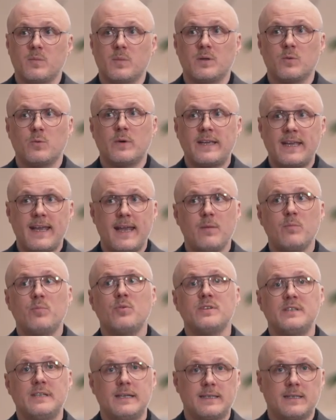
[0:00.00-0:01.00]
but we can
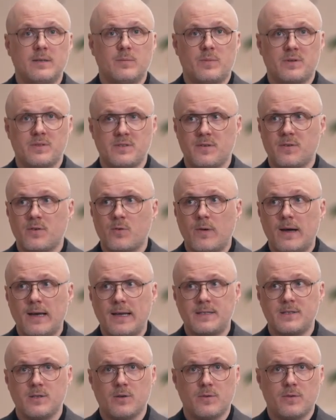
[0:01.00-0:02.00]
predict the perceived
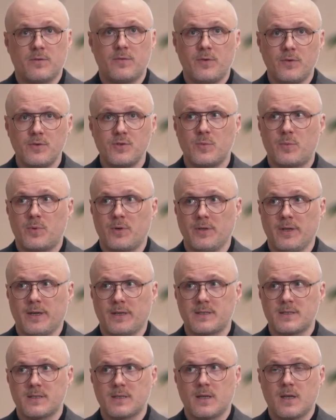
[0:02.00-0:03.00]
quality of the future
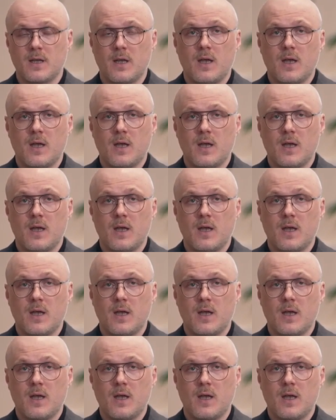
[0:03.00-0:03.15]
products,